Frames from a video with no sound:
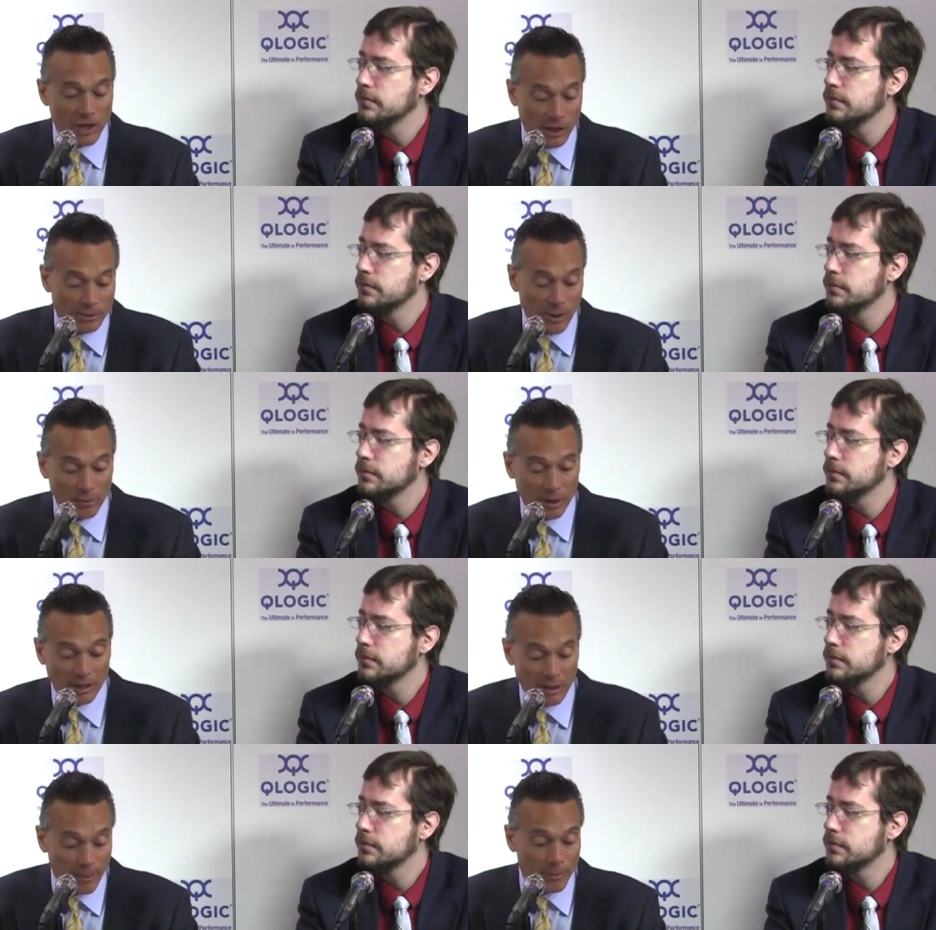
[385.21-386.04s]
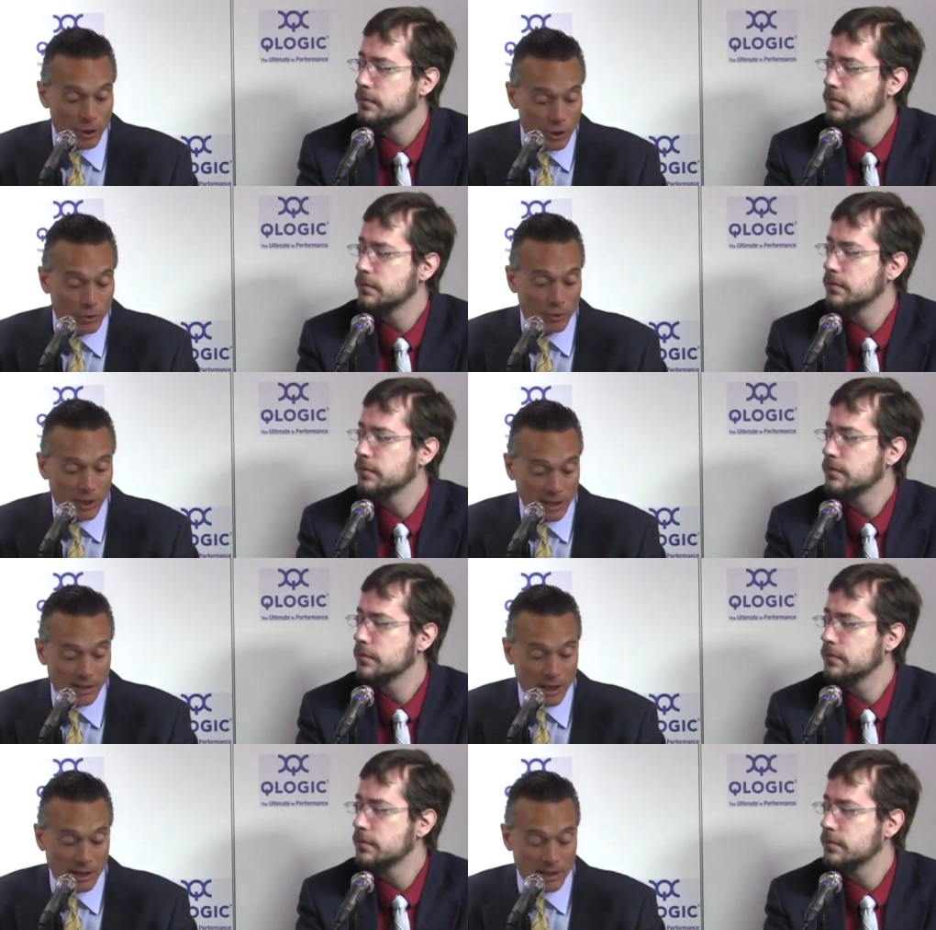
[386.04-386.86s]
Speaker 1: He talked about being number two in
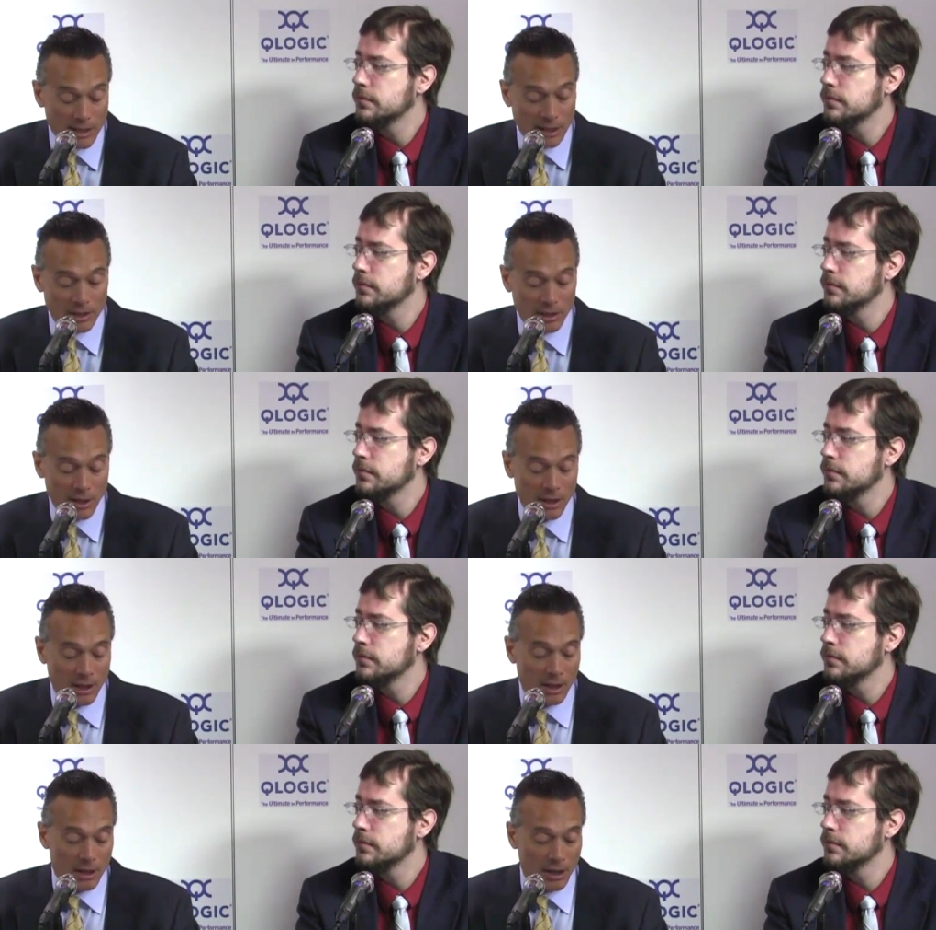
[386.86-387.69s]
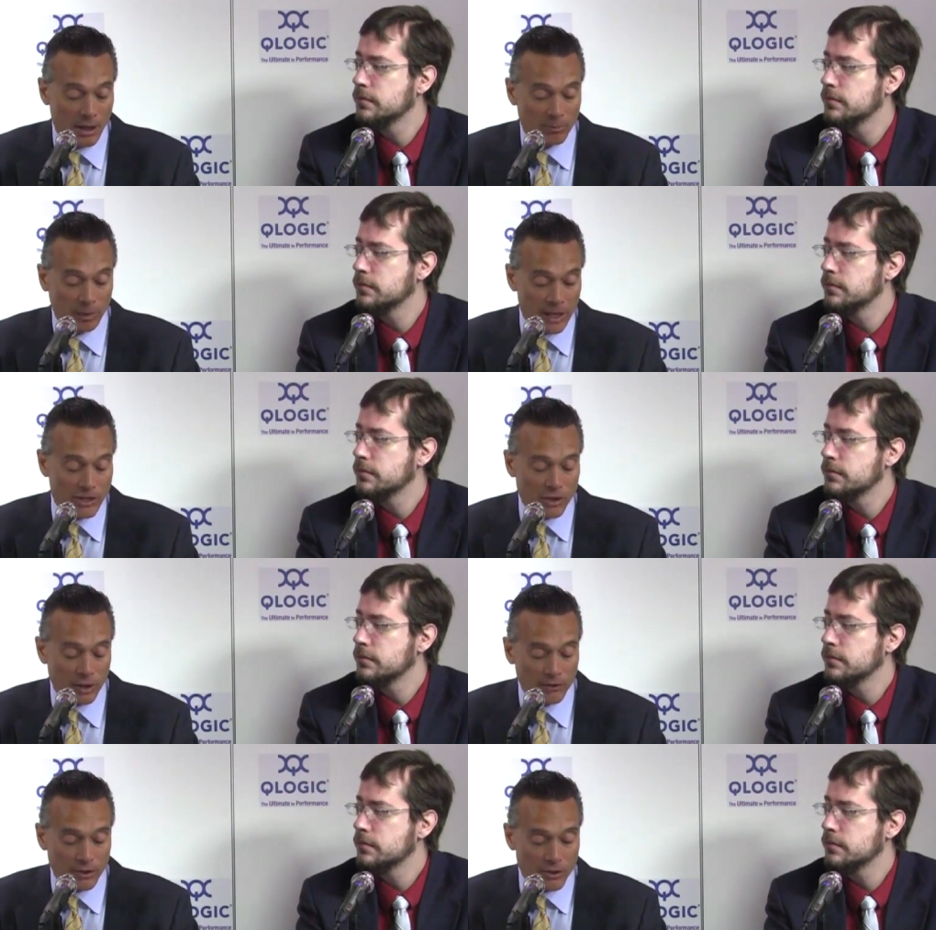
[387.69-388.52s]
x86 uh, blade
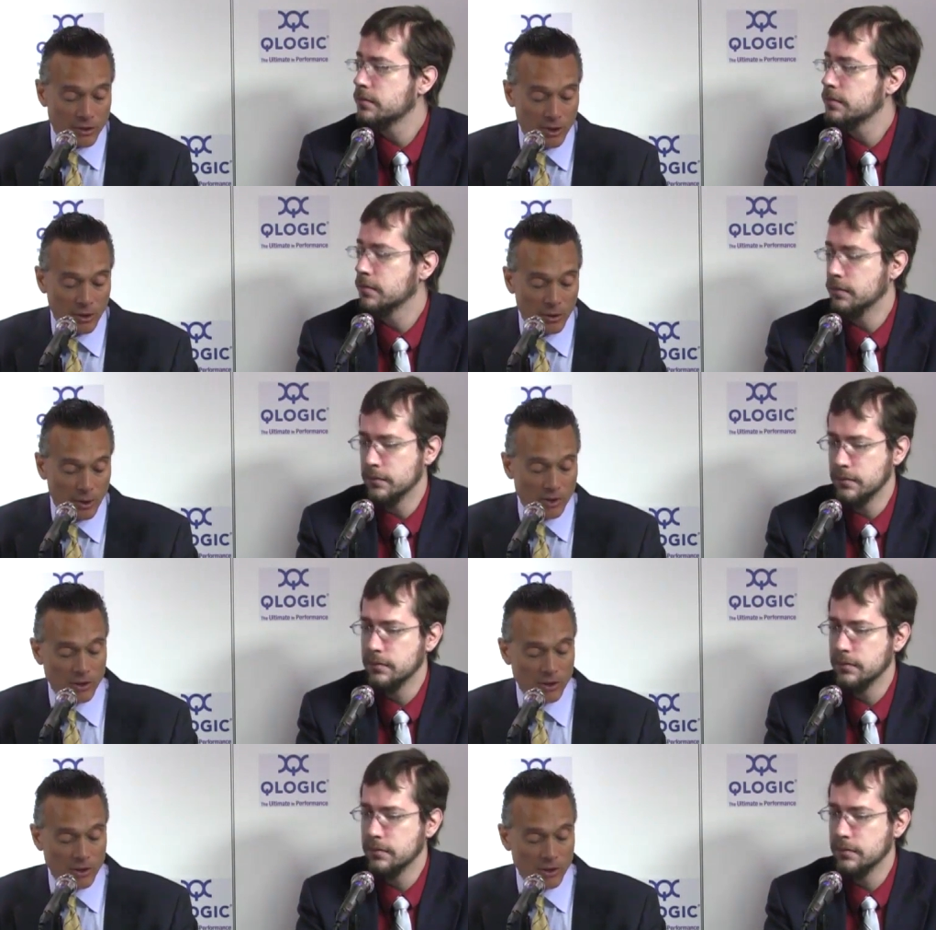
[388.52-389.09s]
servers, mm-hmm.